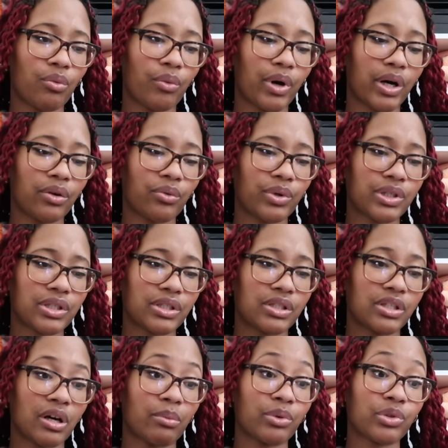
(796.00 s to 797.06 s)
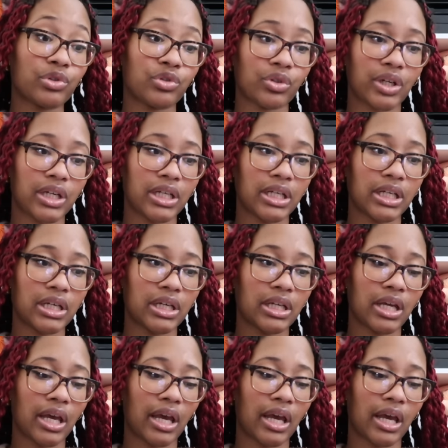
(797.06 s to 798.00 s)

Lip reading: 1 was double-stranded,